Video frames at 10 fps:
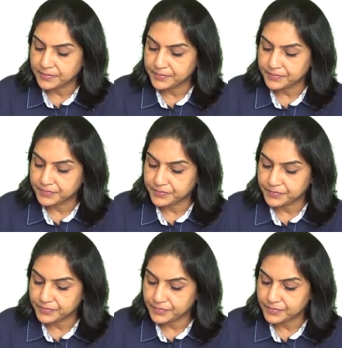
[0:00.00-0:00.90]

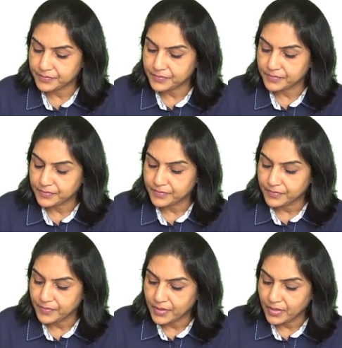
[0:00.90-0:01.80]

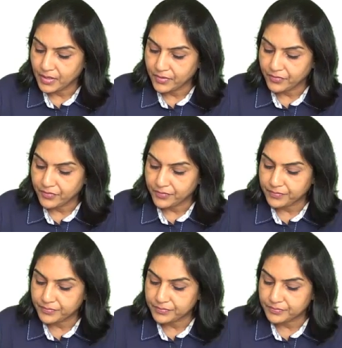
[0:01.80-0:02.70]

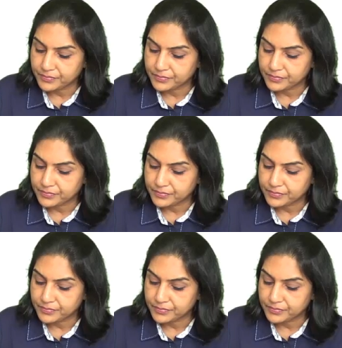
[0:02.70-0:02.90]
No one is speaking in this clip.